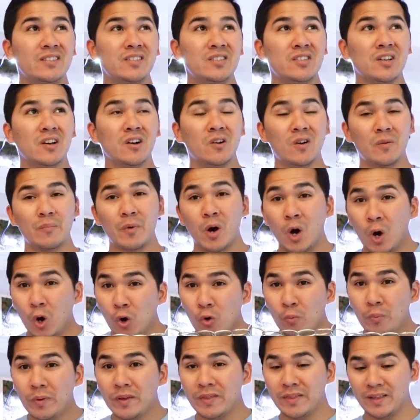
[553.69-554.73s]
so I'm
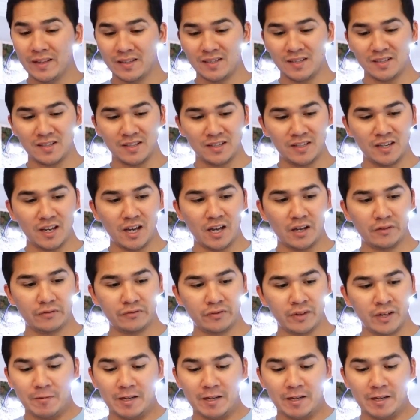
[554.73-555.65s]
hoping this is enough